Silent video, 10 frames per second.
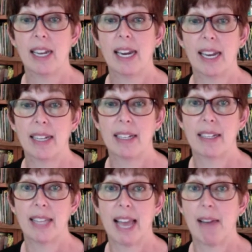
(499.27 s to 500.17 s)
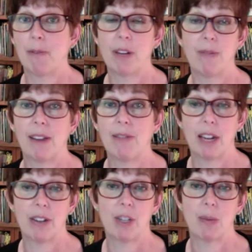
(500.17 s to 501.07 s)
and that
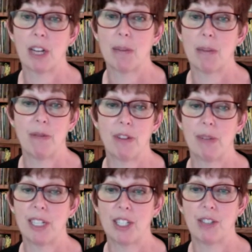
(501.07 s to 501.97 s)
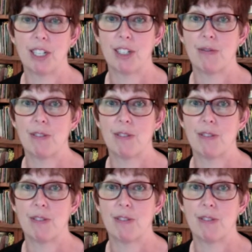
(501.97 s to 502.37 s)
$45 will come off their registration